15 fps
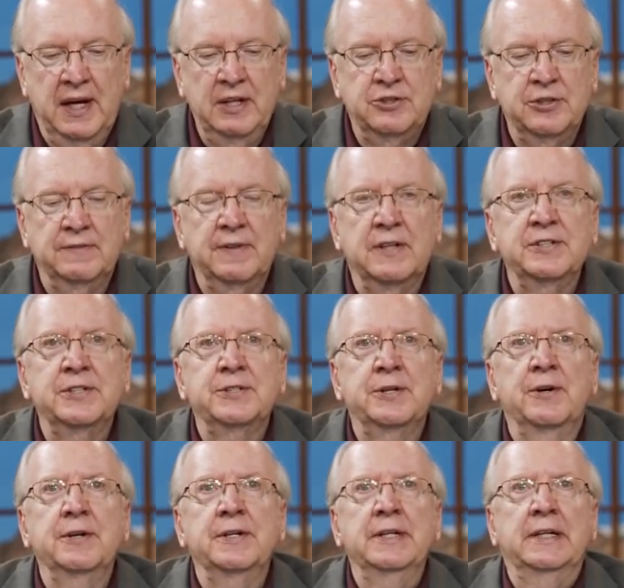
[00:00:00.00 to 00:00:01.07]
Each of us
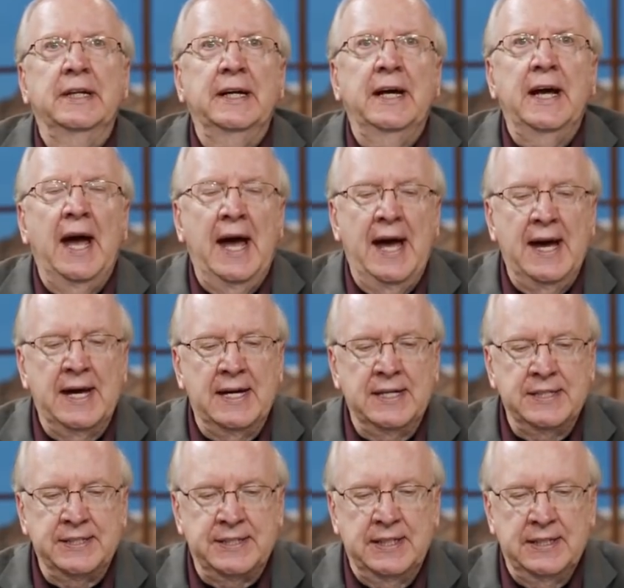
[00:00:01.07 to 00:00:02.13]
certainly
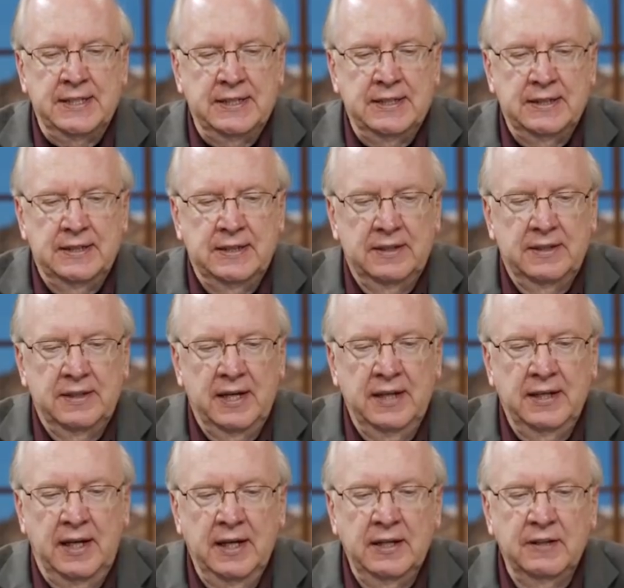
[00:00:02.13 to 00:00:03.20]
has
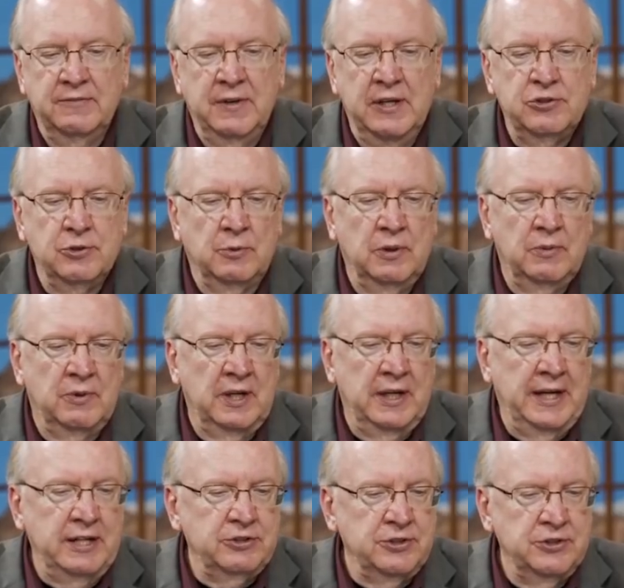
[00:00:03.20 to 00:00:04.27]
an individual
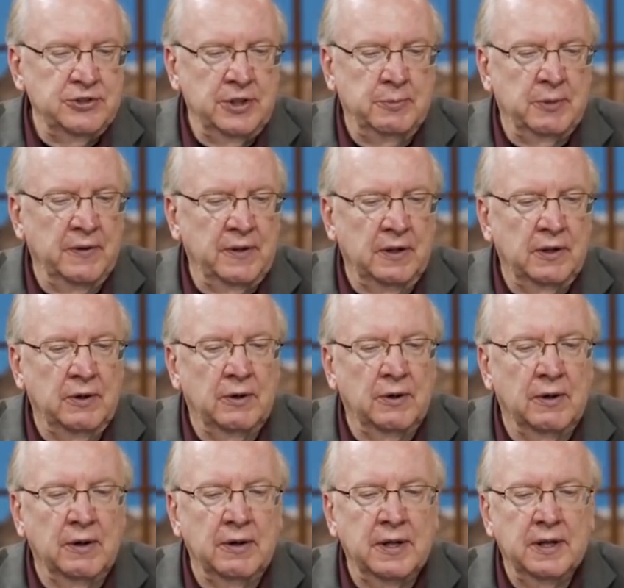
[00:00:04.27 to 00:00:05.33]
relationship with the
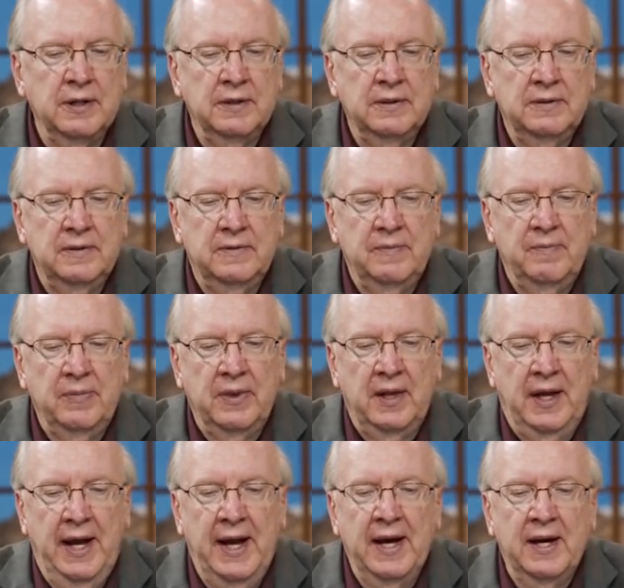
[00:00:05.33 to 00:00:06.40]
Lord
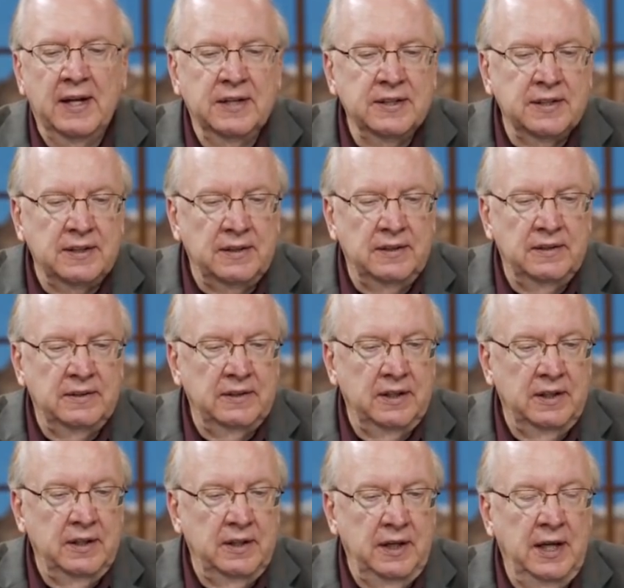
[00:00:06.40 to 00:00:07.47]
and
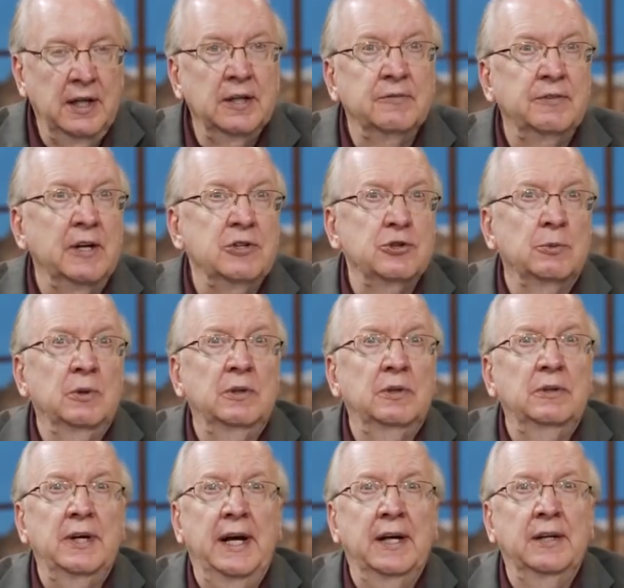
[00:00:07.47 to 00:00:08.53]

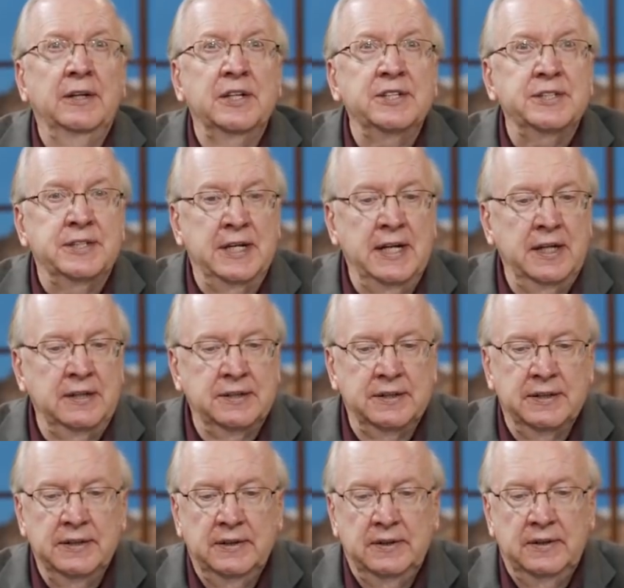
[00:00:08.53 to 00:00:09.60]
individual and
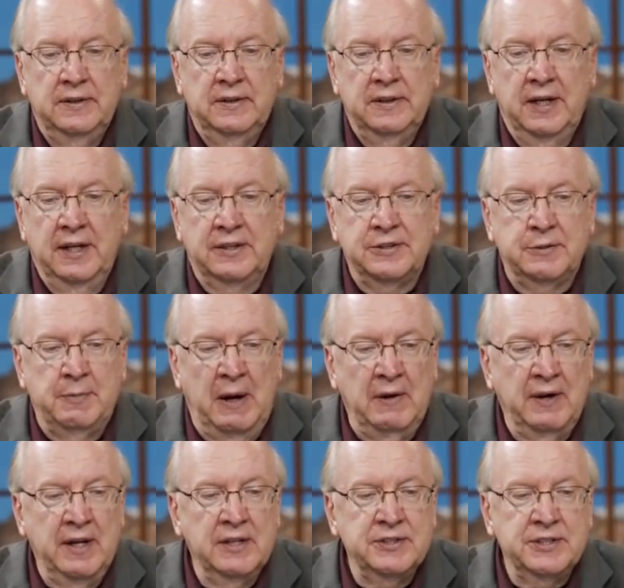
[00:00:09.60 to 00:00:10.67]
distinct
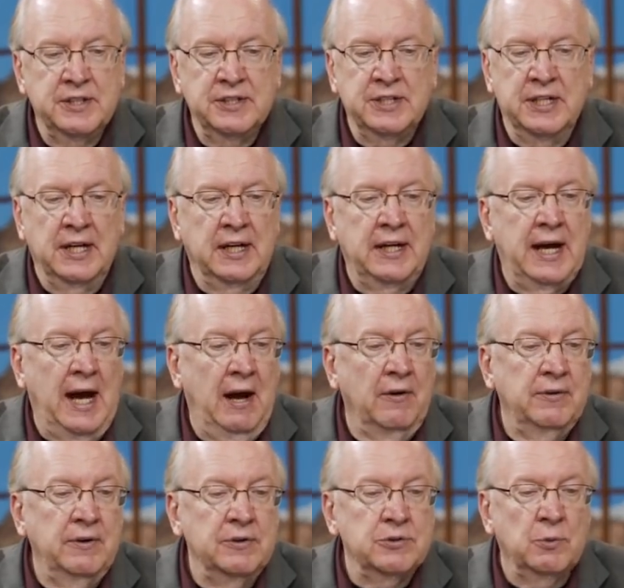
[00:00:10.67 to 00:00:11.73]
experiences and
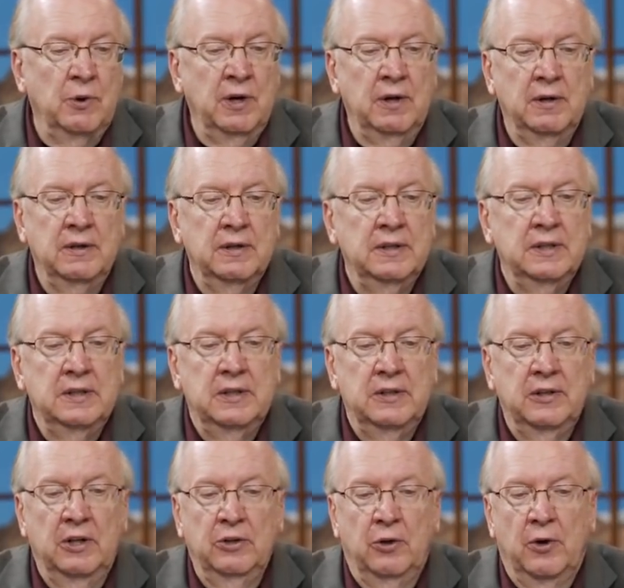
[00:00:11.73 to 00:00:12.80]
encounters where
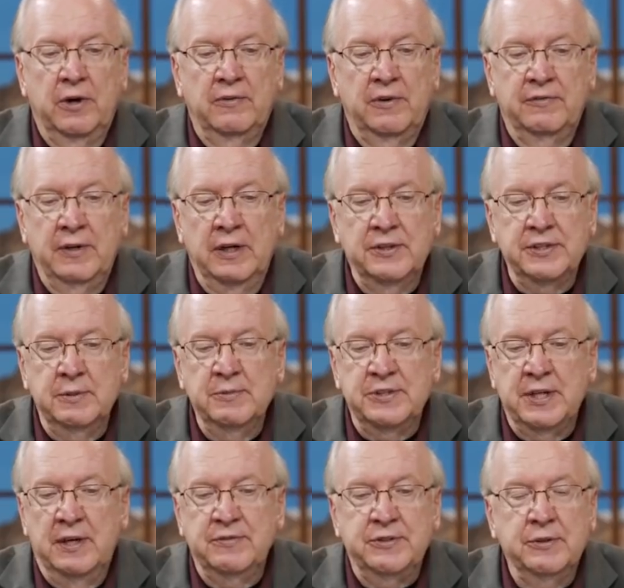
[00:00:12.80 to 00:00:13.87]
the Lord reveals
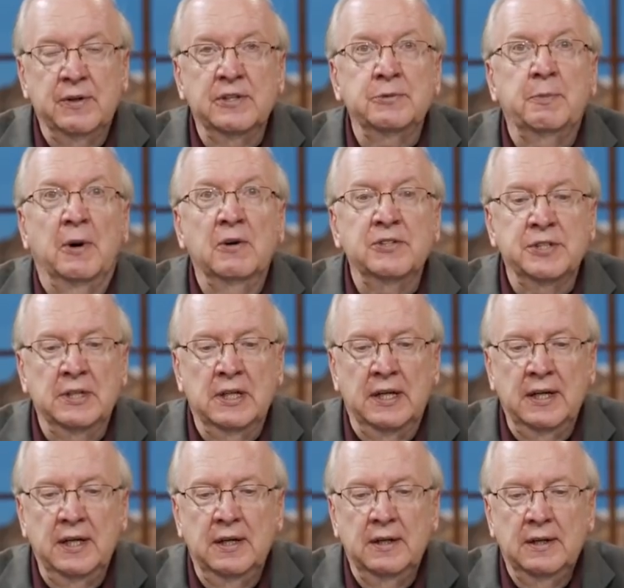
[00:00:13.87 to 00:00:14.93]
Himself to us
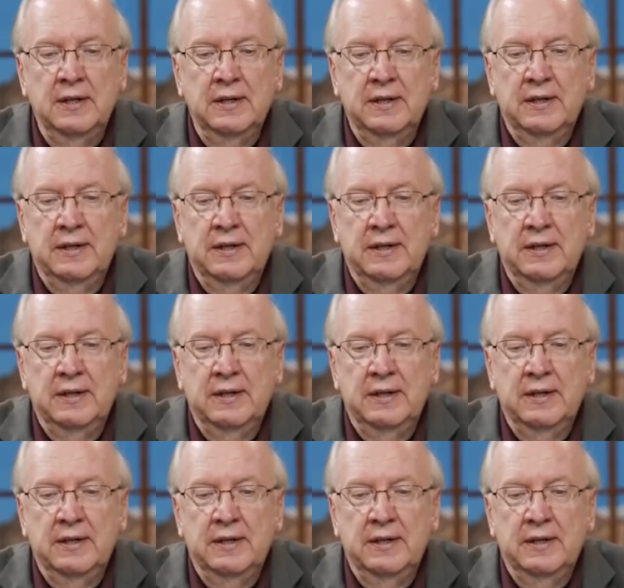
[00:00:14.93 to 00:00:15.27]
personally.